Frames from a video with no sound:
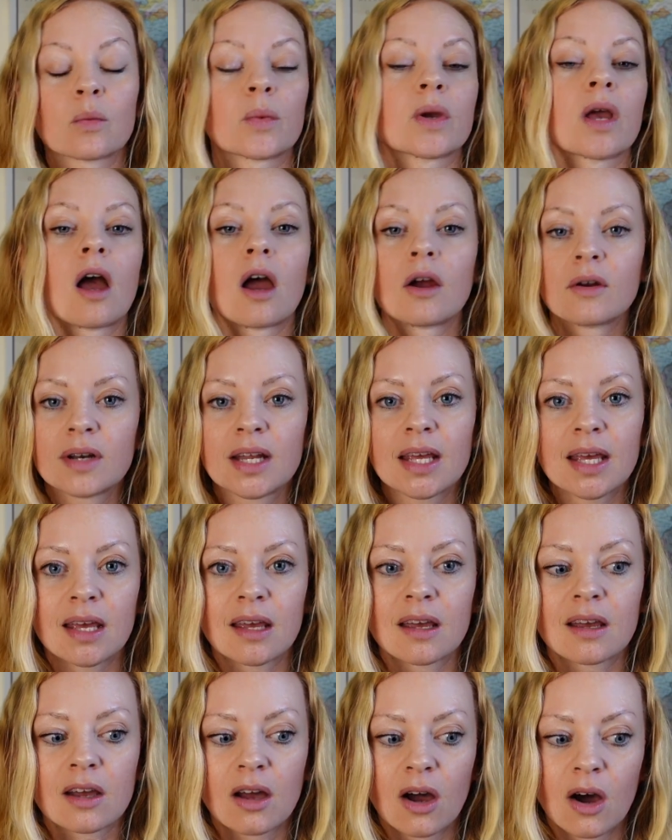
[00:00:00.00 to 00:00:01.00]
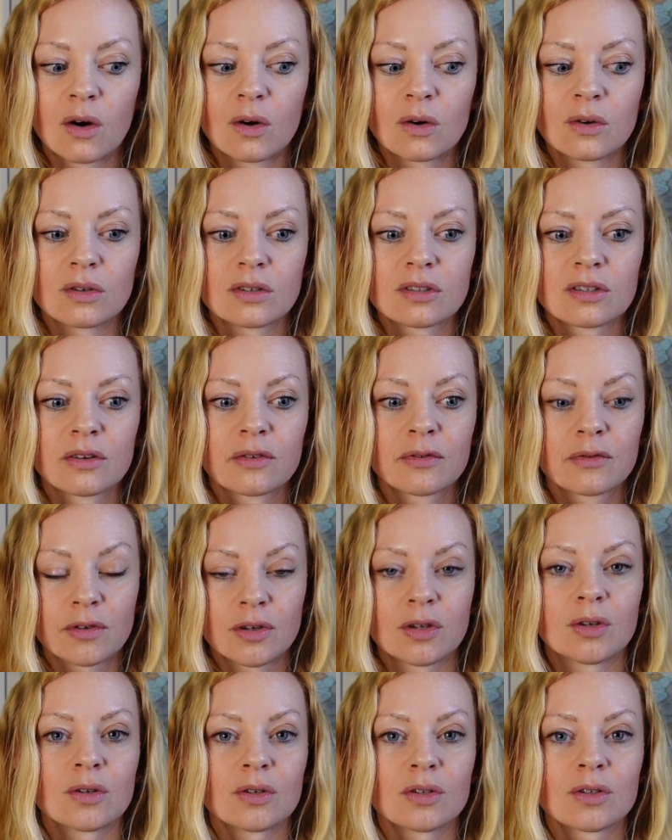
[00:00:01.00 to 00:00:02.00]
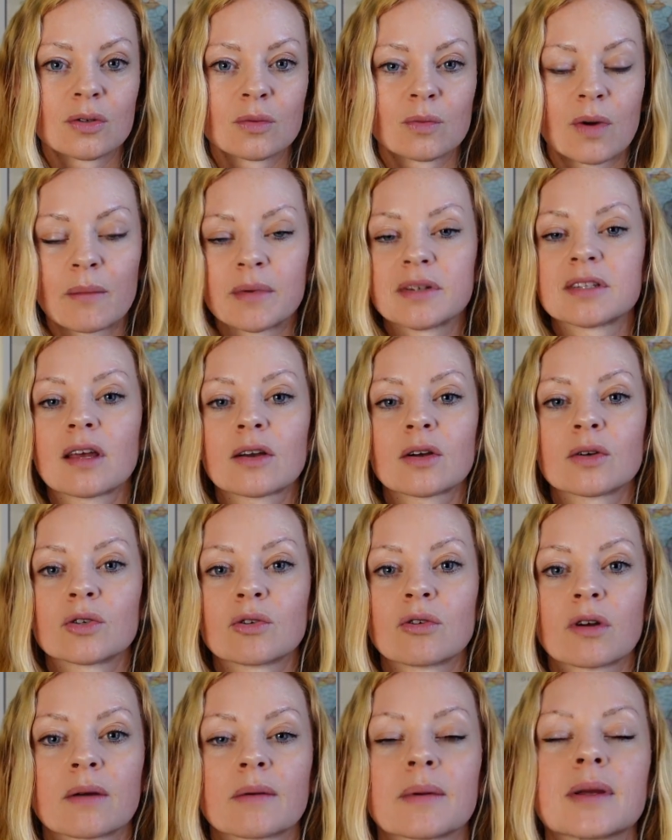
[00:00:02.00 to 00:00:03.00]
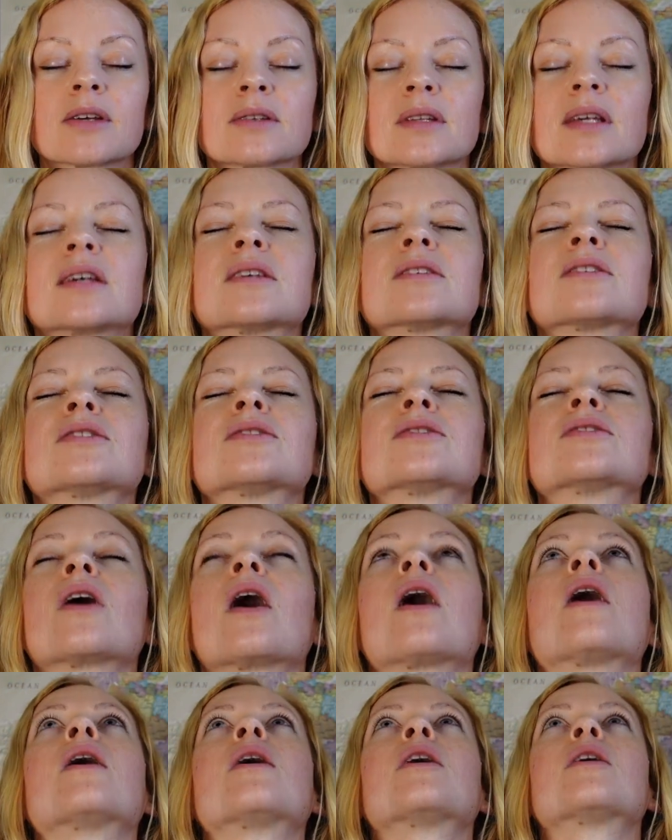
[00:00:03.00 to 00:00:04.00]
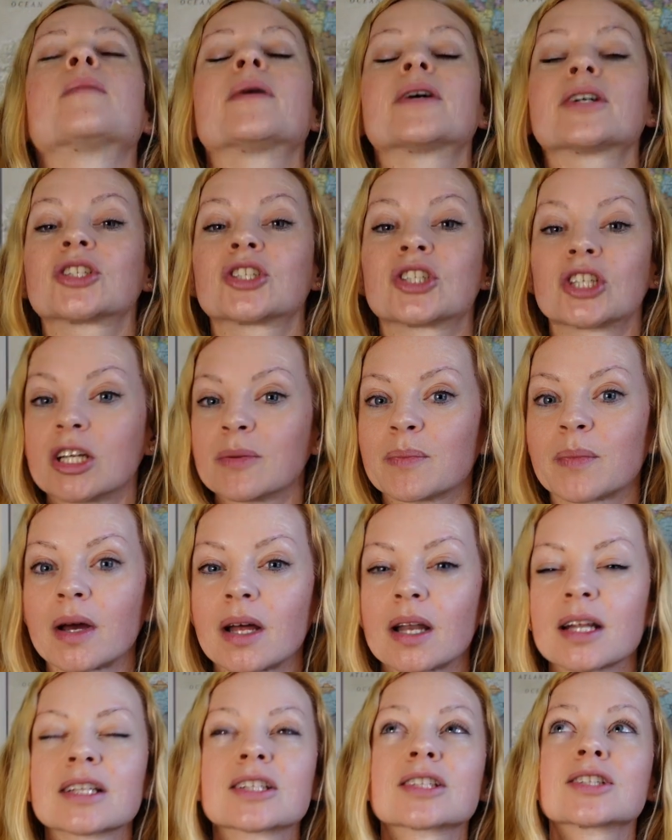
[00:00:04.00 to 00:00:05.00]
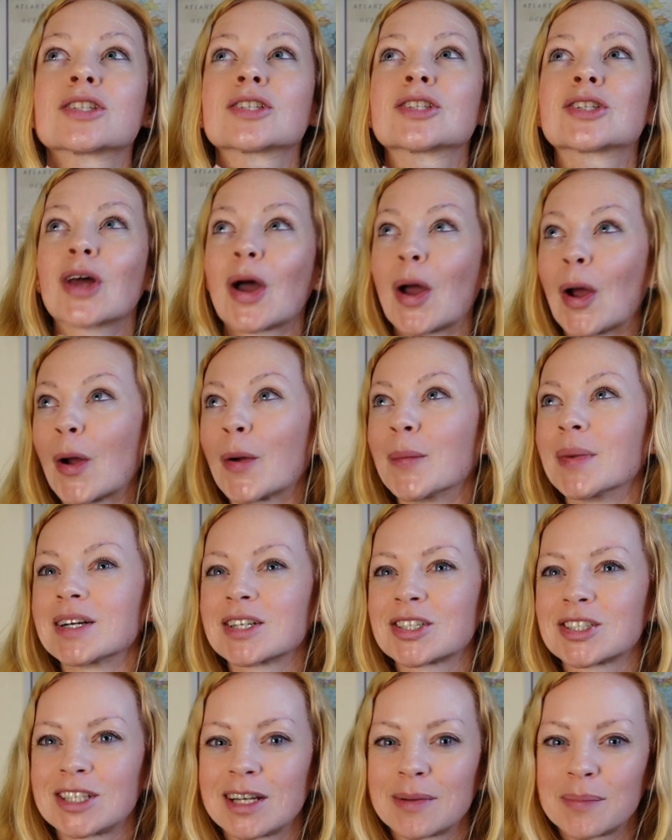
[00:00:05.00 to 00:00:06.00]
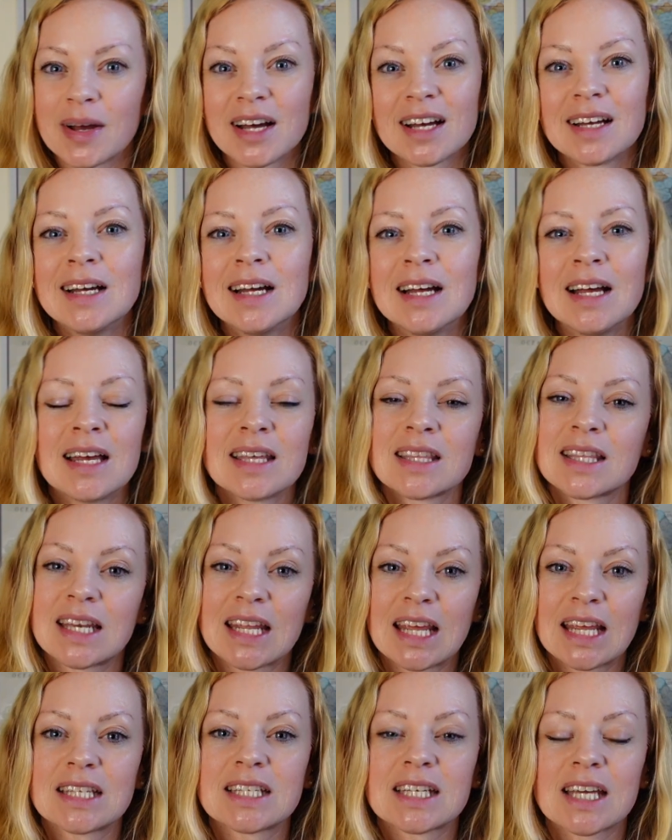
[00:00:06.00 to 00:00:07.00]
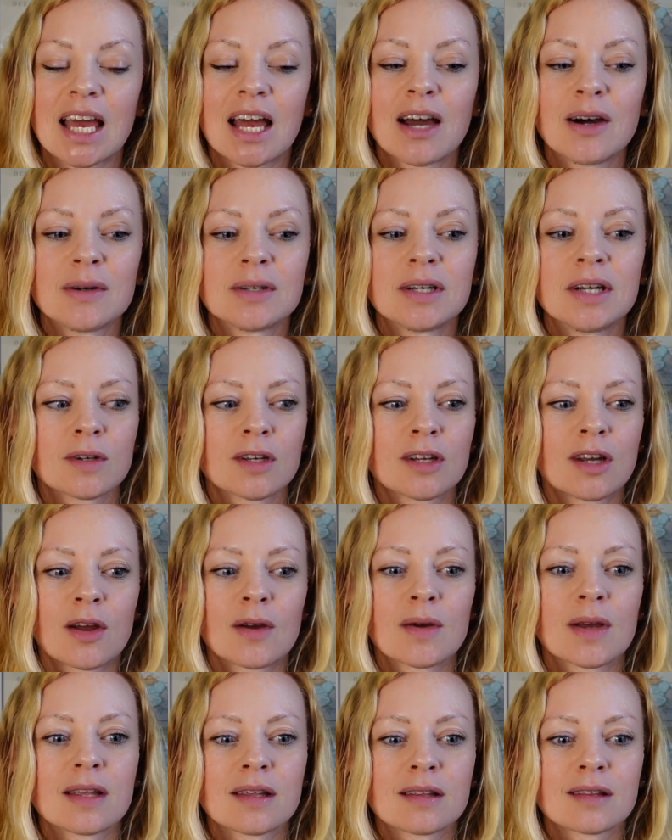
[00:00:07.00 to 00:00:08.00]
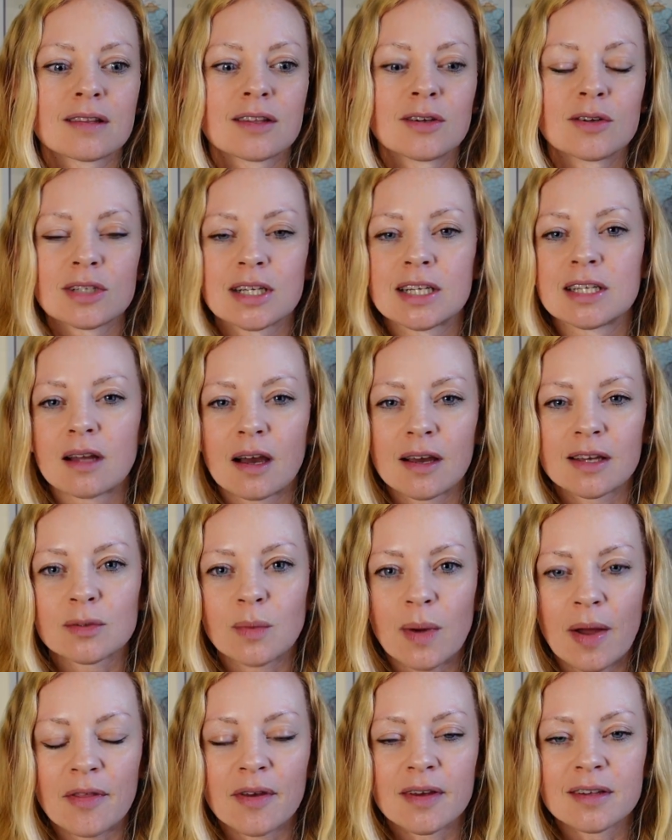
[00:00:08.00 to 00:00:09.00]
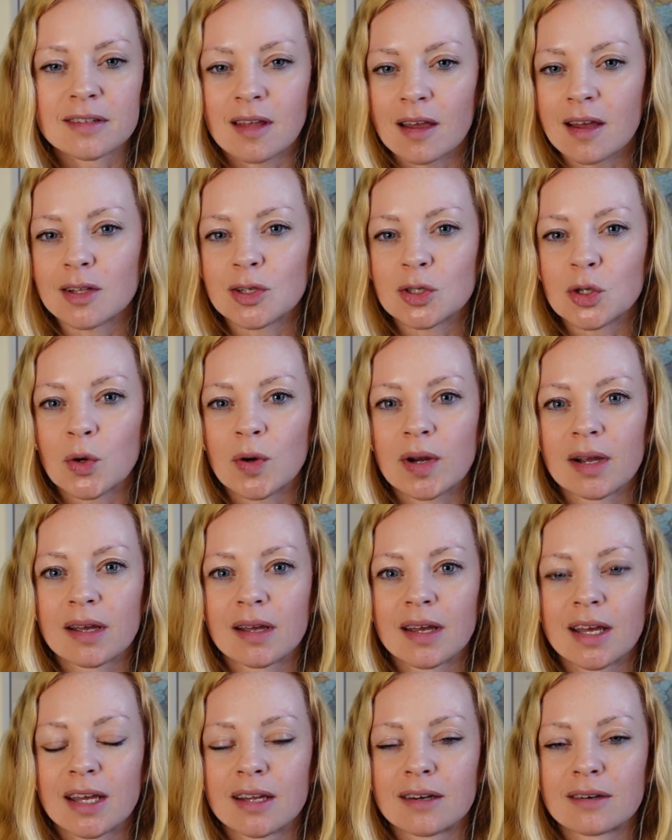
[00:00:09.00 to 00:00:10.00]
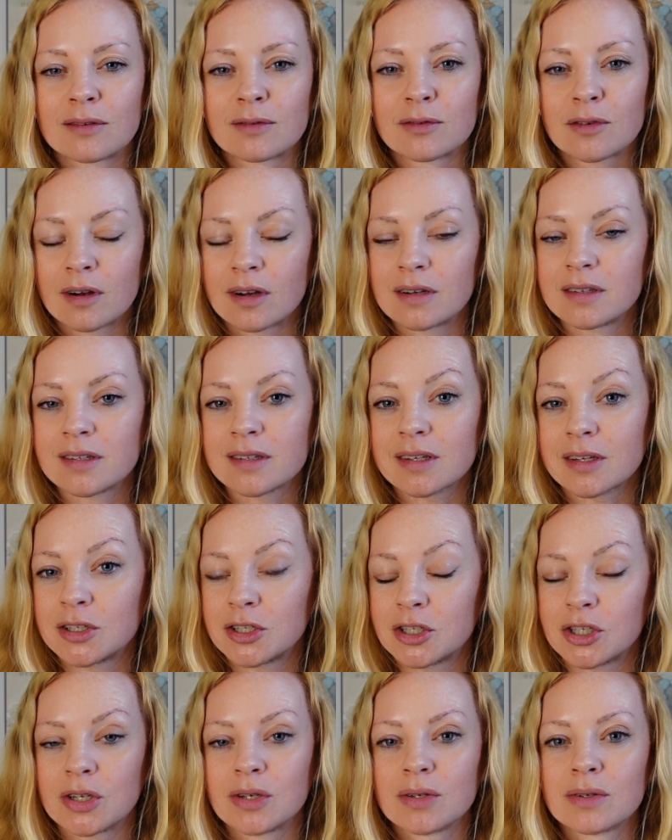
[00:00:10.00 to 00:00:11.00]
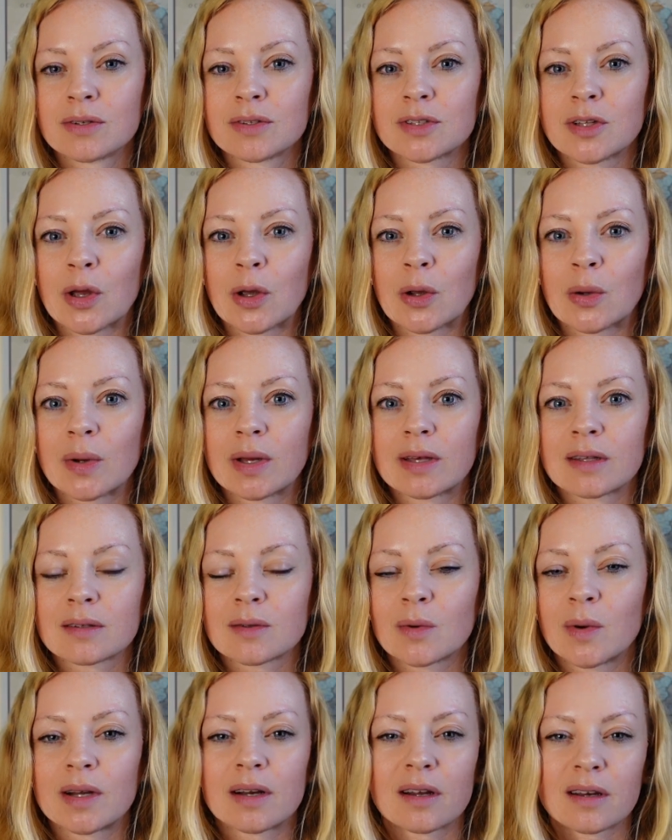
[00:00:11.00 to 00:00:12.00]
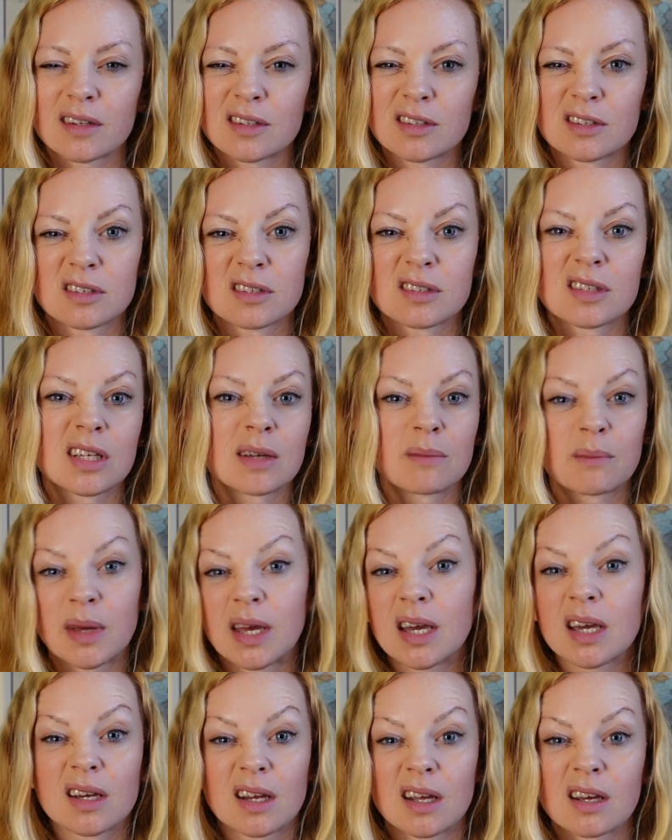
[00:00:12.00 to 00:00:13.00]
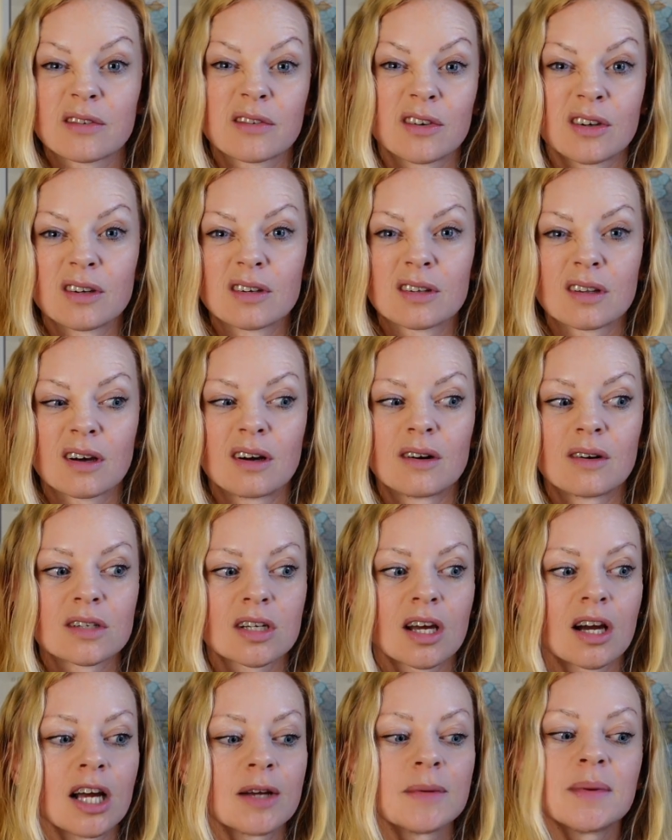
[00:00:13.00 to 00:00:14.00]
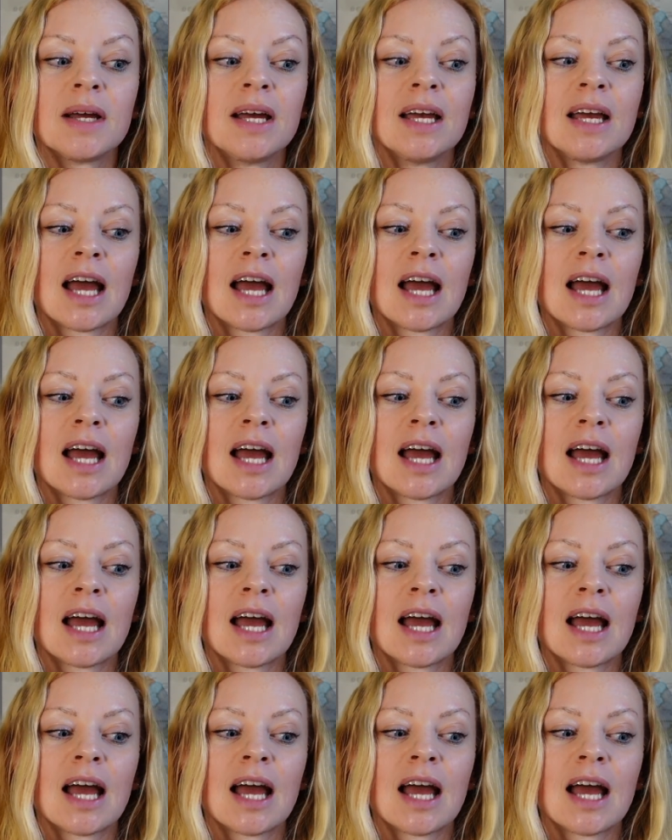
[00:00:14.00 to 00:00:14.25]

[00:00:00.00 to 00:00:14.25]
We only eat cold food when we're cycle touring because it is so much cheaper, like so much cheaper than eating out. You know, it's usually nice weather cycle touring in France in June, so it's quite nice to just eat picnic food the whole time.